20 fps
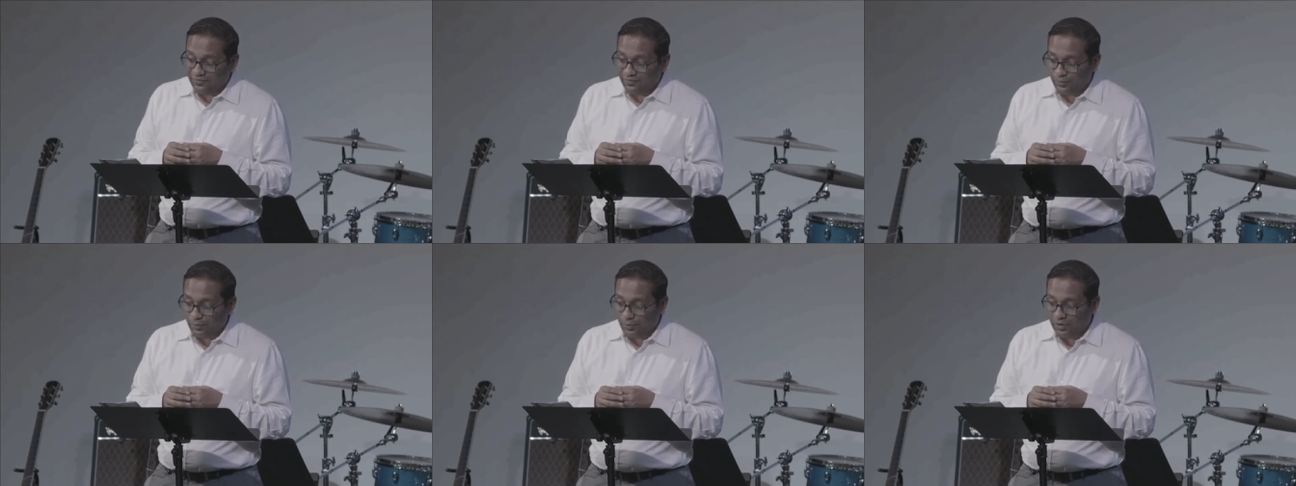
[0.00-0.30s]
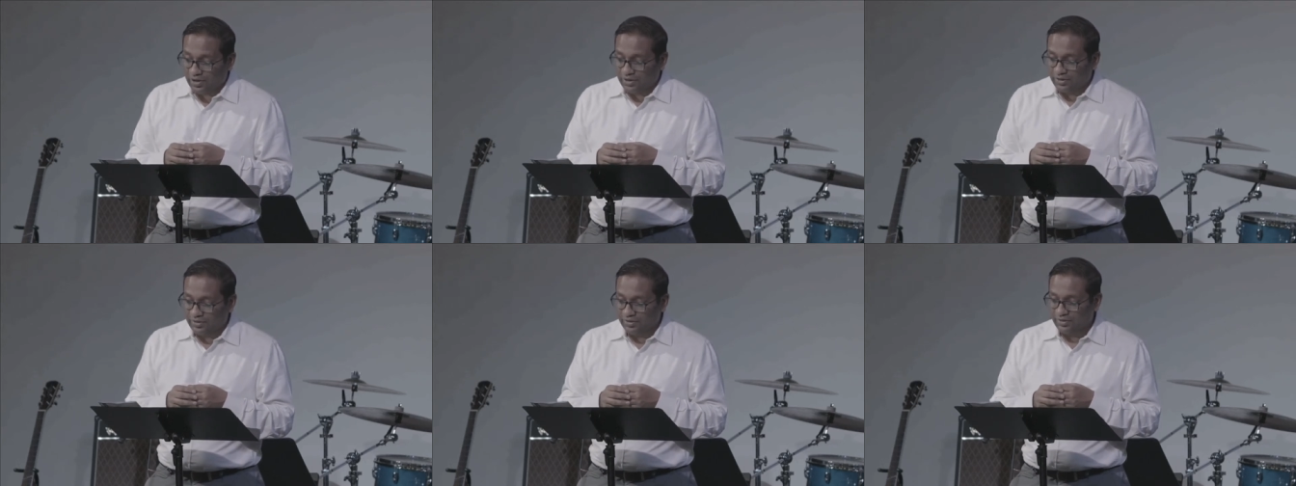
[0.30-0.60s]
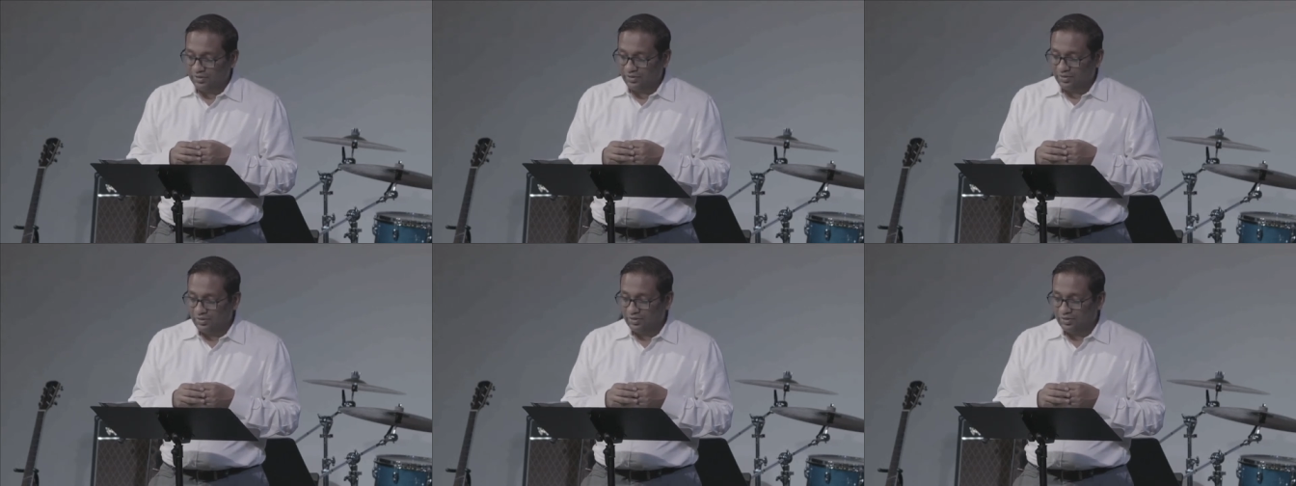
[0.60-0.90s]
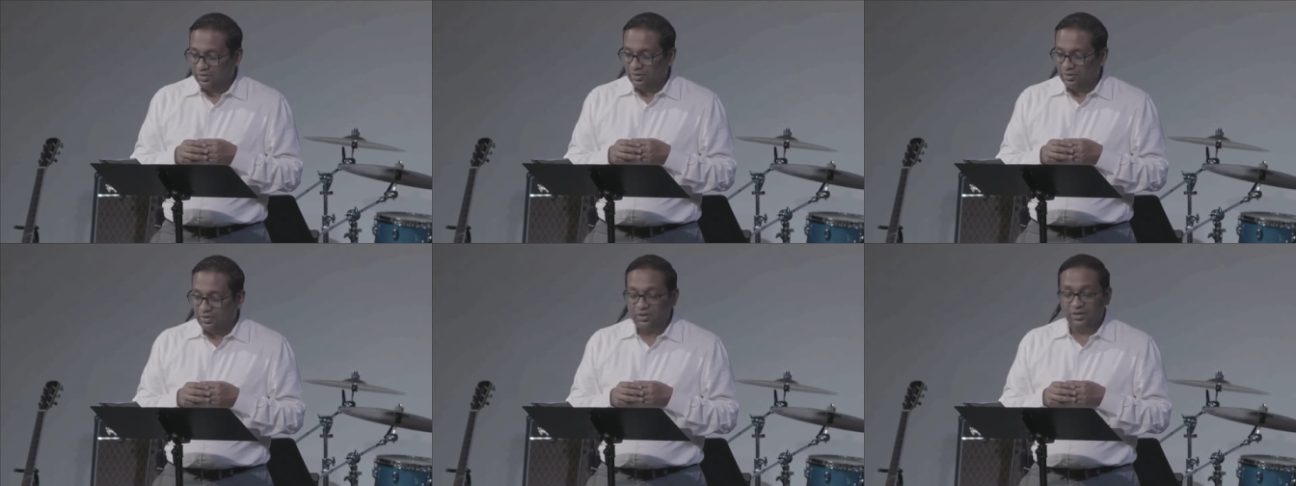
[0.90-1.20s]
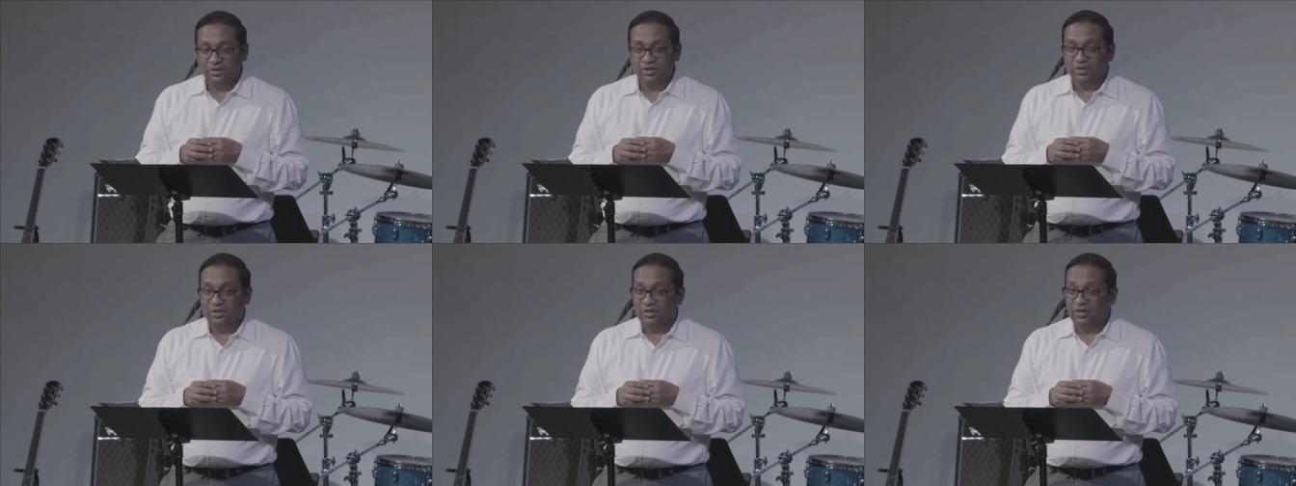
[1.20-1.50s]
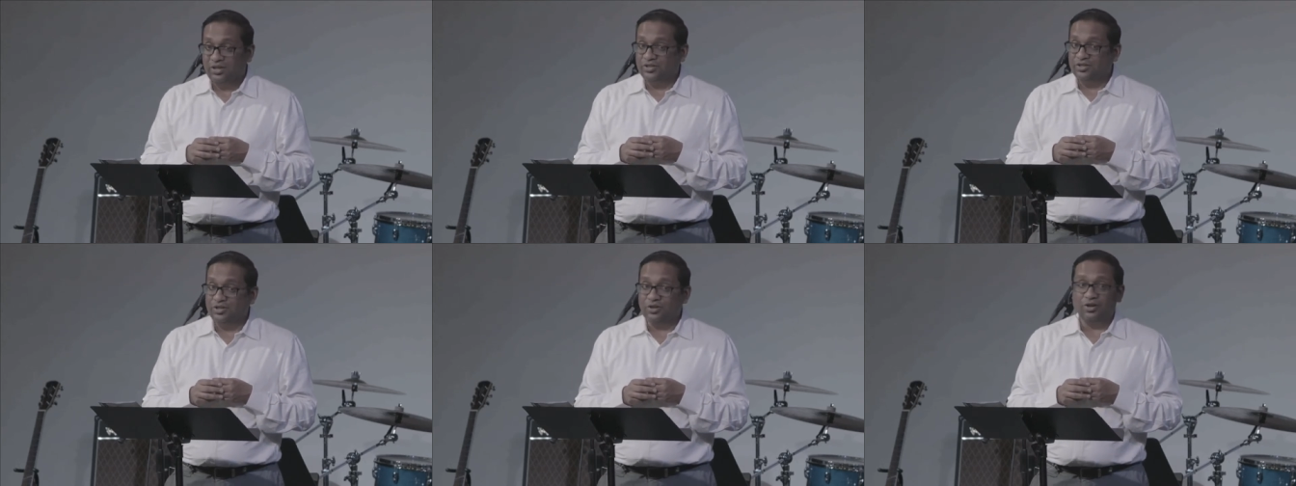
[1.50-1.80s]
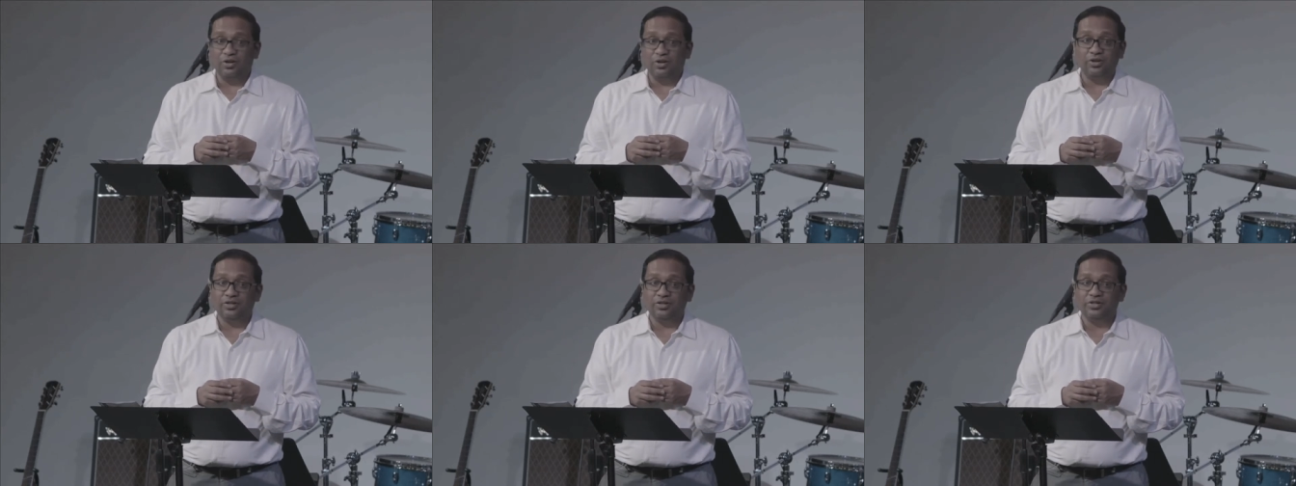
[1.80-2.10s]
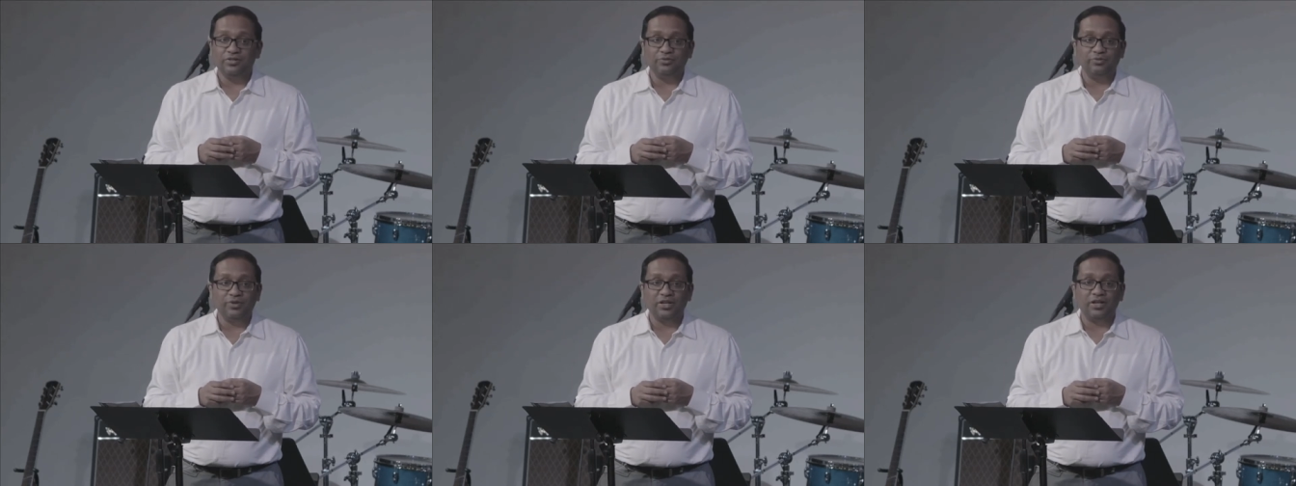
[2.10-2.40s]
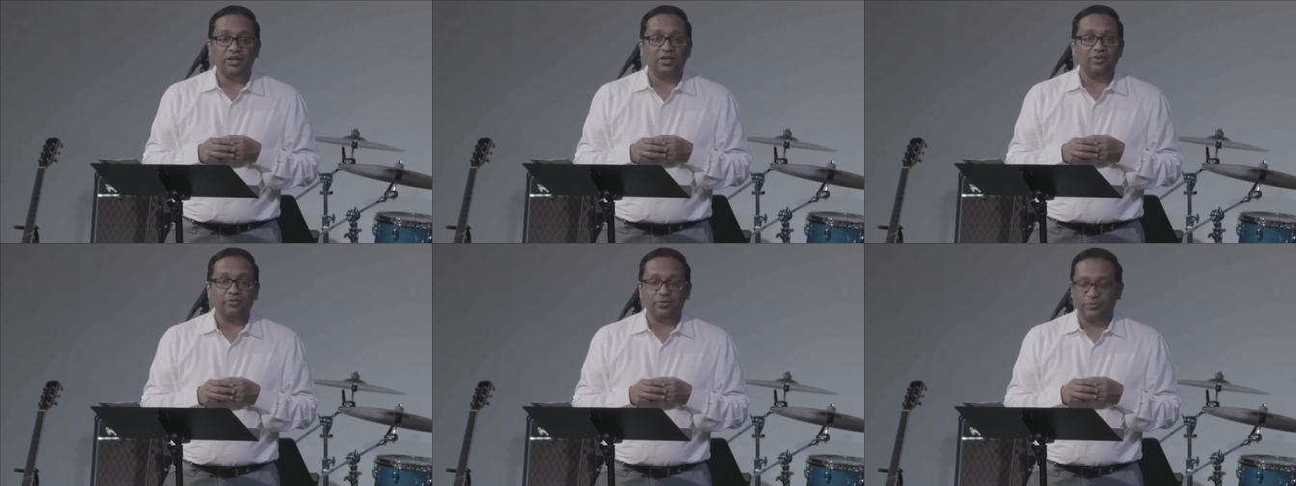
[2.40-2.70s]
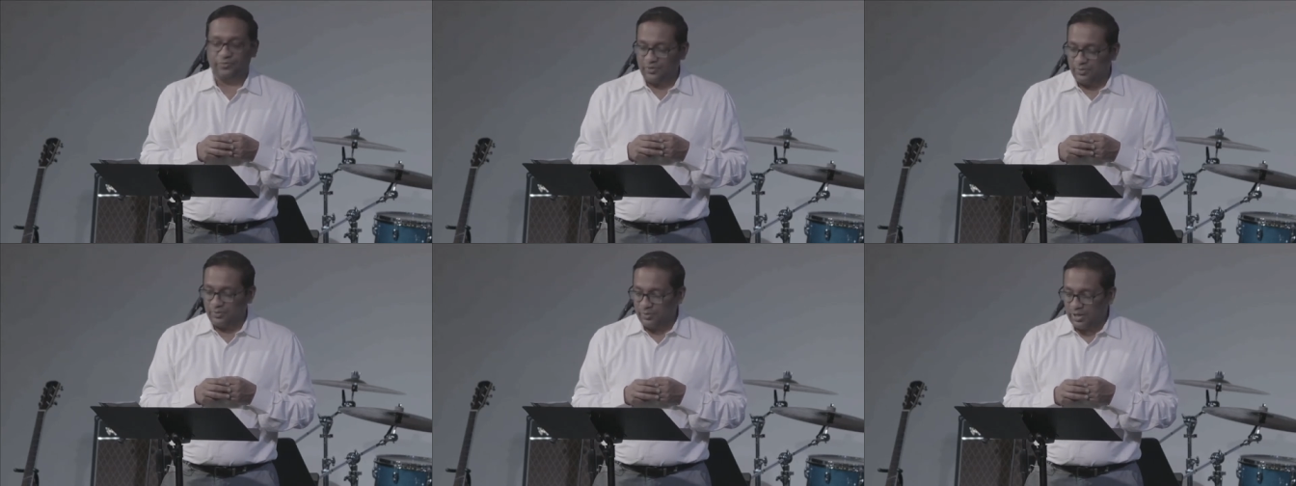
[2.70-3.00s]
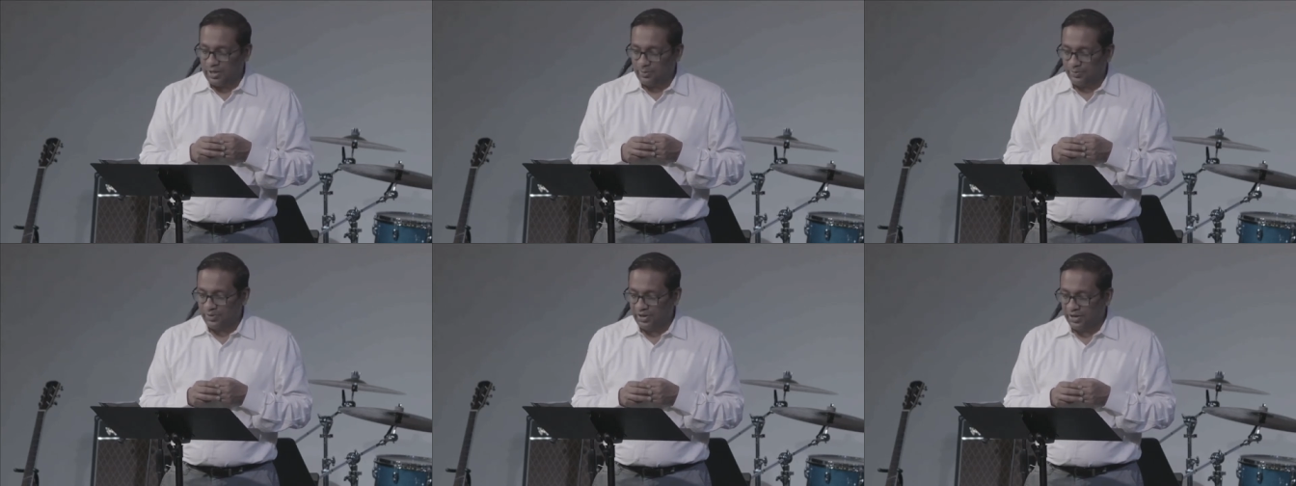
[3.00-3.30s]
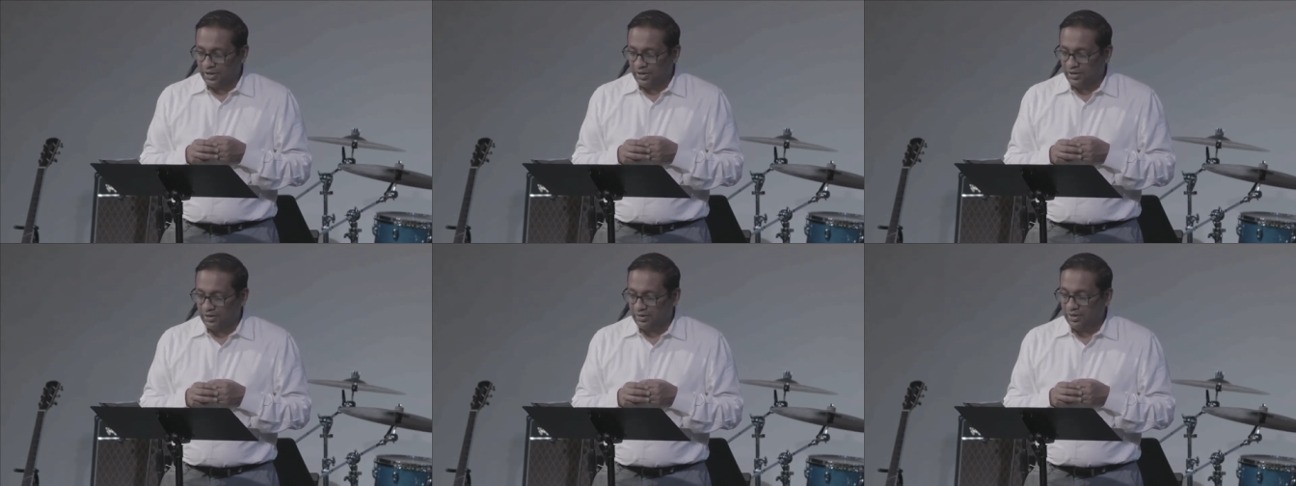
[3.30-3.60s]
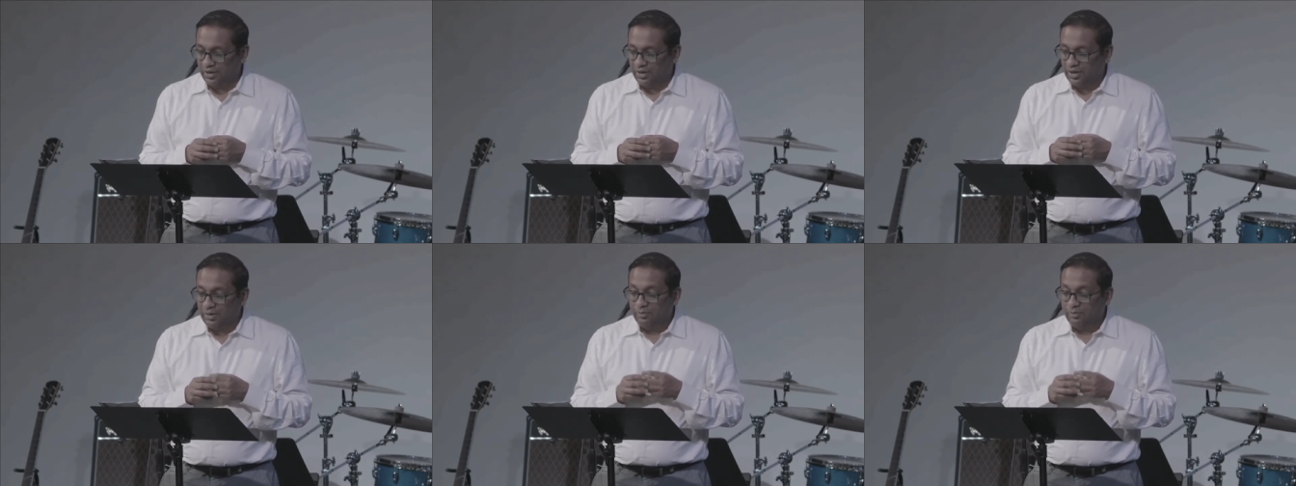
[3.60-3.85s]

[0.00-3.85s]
one, it's hard to recover from that pain.